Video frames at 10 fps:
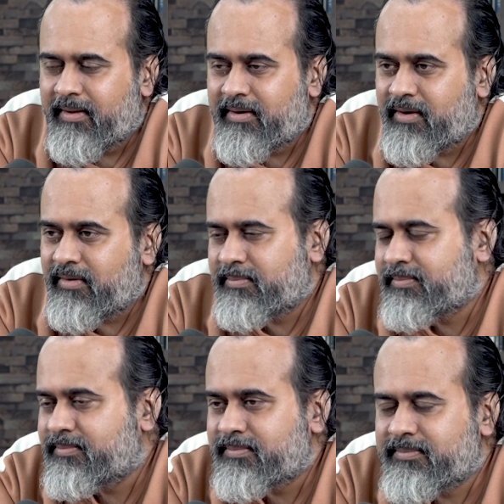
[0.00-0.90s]
Now,
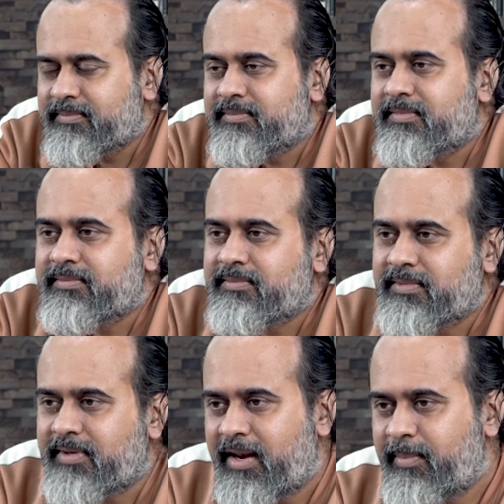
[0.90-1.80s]

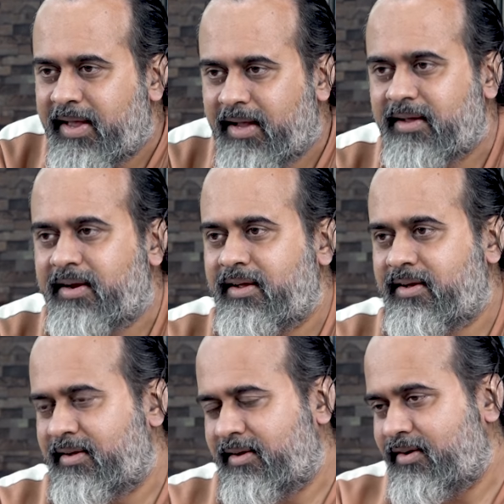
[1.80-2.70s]
I'll be
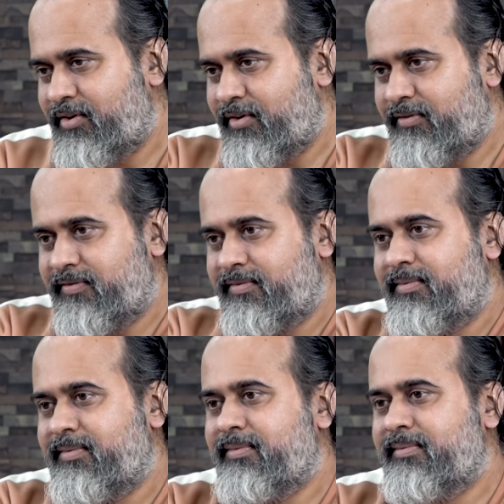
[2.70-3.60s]
angering a lot of
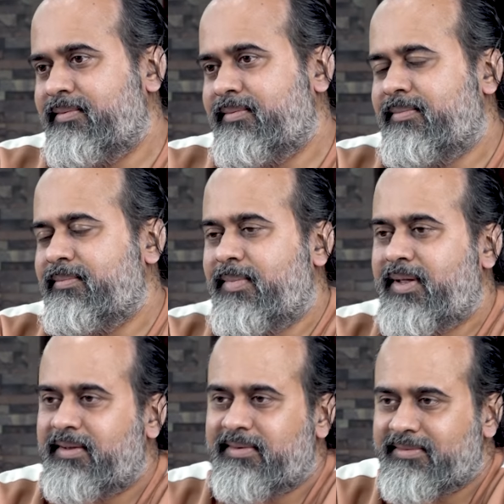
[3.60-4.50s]

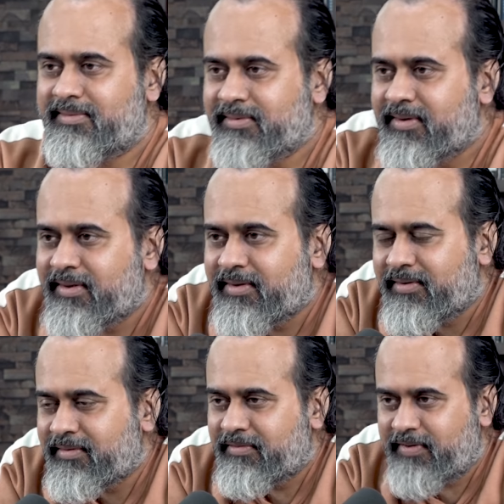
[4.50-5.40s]
my
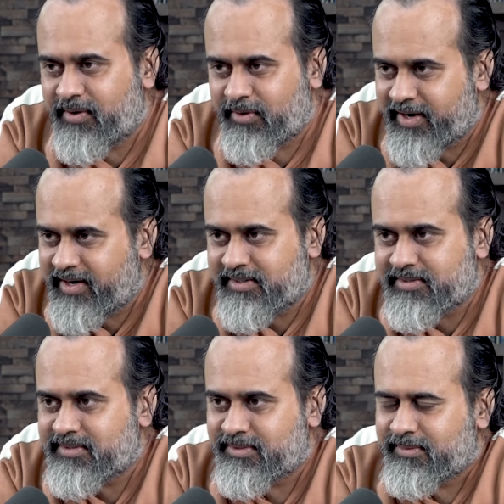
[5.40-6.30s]
fellow
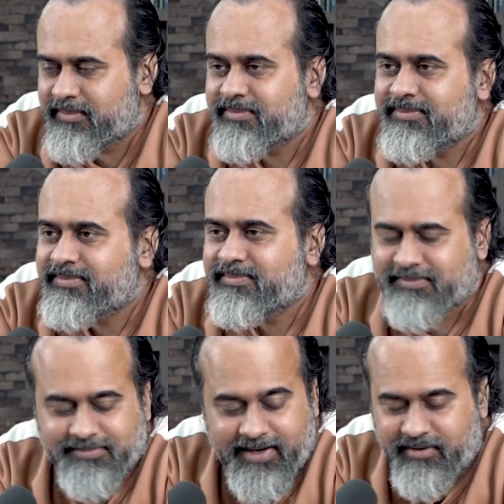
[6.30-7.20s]
ladies, so
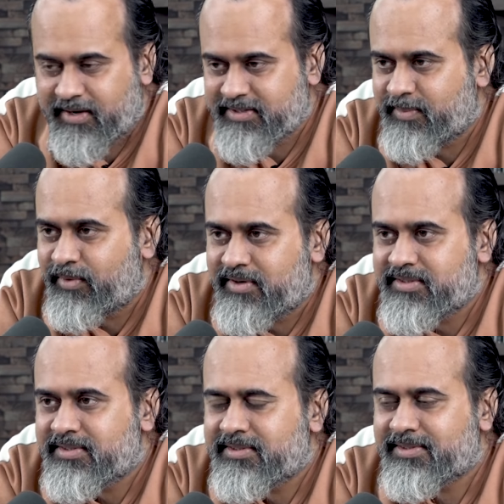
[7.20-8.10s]
advance
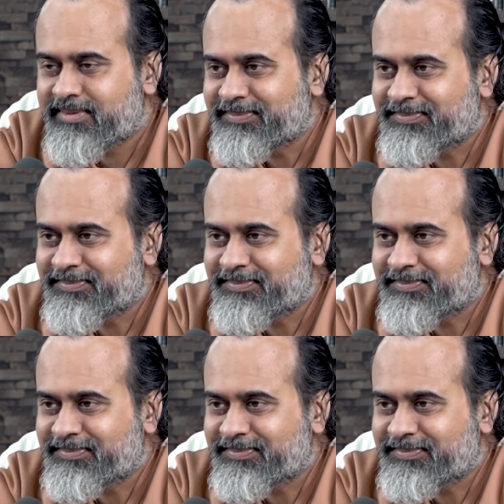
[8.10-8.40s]
apologies.